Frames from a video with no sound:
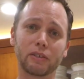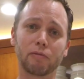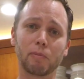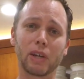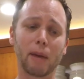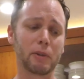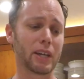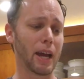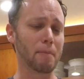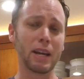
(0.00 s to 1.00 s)
from time to
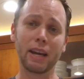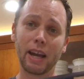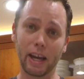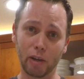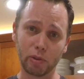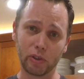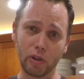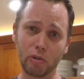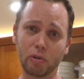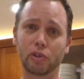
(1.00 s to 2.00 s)
time. And it was
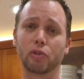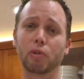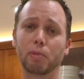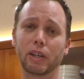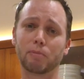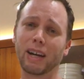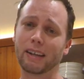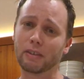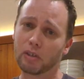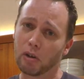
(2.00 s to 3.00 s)
due to replace
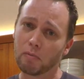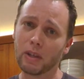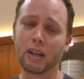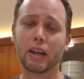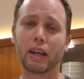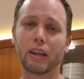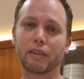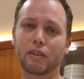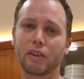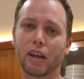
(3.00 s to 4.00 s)
mine. So again,
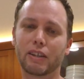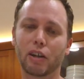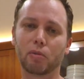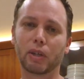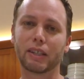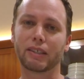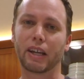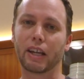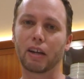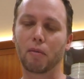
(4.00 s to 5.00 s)
not terribly
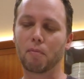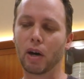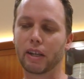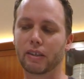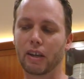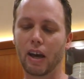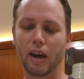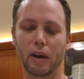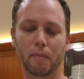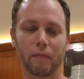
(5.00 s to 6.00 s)
exciting, but
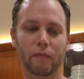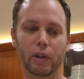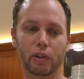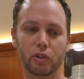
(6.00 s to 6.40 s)
very